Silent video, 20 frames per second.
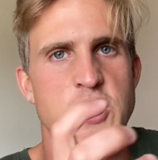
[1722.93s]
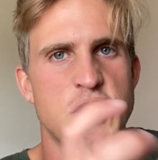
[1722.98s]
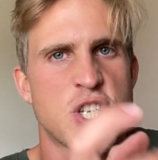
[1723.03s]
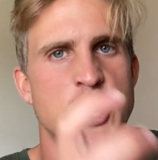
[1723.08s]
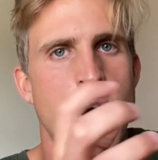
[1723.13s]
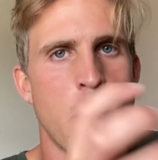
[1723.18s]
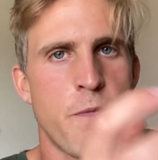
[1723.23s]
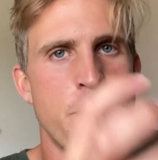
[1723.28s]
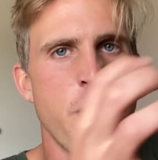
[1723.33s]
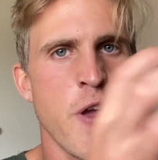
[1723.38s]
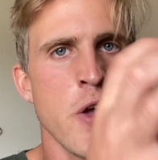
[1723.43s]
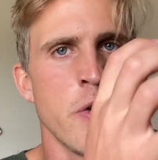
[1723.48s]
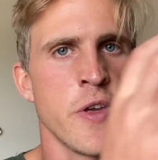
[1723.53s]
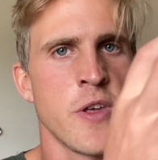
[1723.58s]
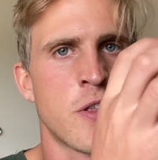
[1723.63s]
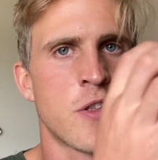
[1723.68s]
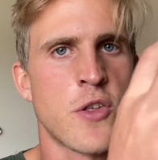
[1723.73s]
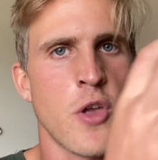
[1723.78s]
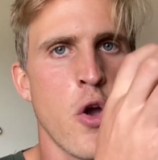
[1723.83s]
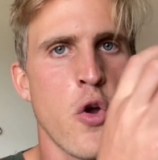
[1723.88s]
stop
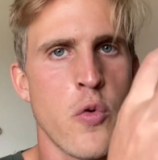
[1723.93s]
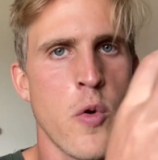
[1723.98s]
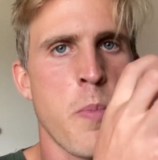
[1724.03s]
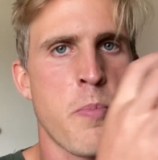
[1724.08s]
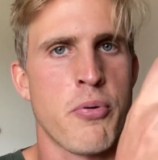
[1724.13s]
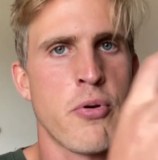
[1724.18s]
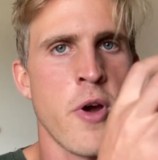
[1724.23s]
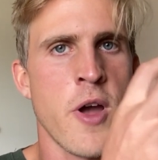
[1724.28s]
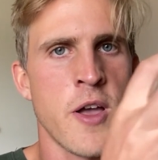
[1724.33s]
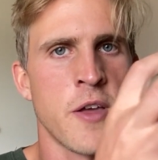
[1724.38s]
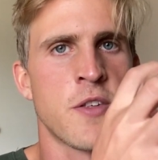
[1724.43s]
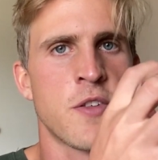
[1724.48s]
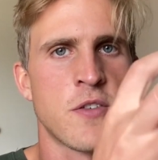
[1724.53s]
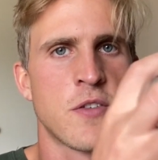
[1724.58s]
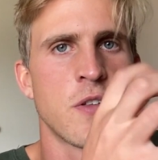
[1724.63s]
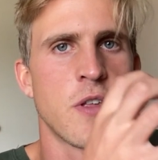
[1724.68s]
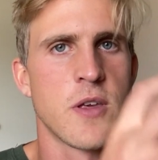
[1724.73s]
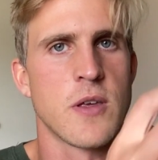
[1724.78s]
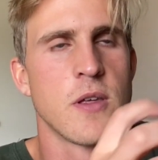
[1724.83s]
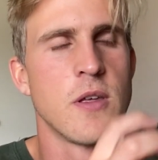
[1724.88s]
feeling so
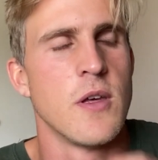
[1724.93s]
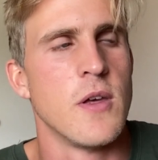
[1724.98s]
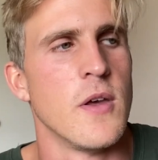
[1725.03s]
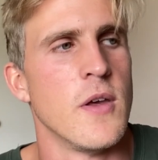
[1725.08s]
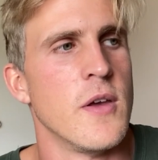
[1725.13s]
repressed, like